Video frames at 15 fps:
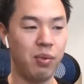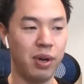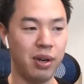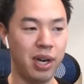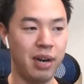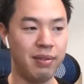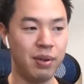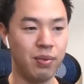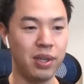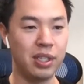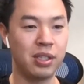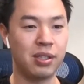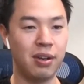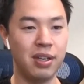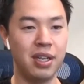where everyone
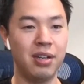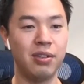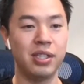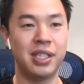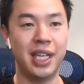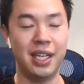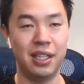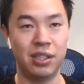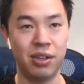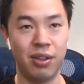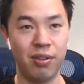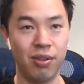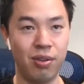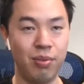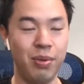is starting to understand each
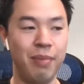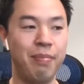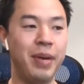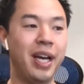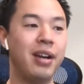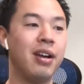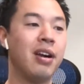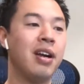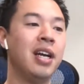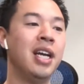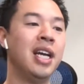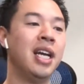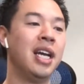other a little bit better,